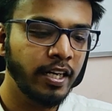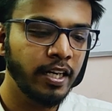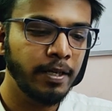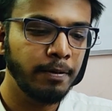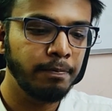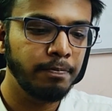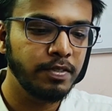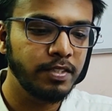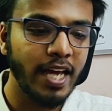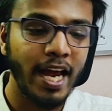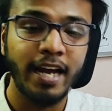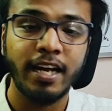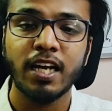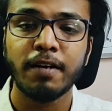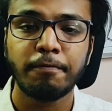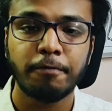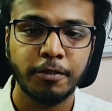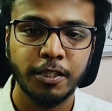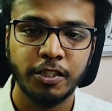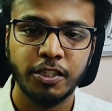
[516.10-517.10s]
I
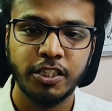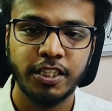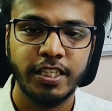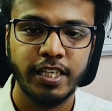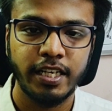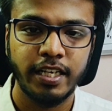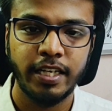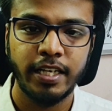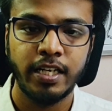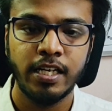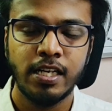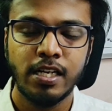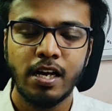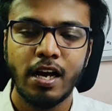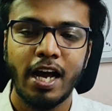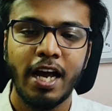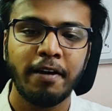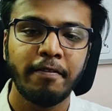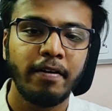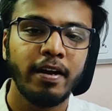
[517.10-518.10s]
signed up for the GRE,
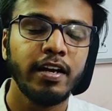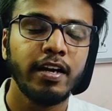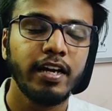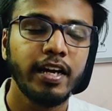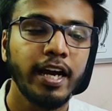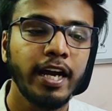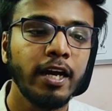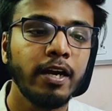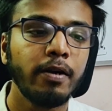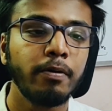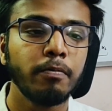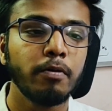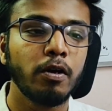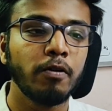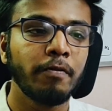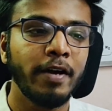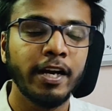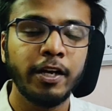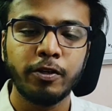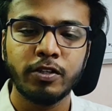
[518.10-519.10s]
I went to
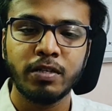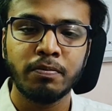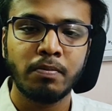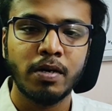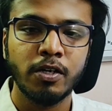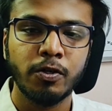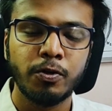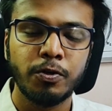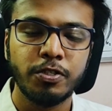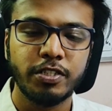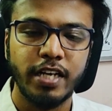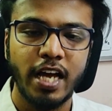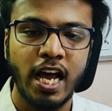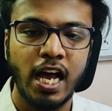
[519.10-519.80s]
the Magoosh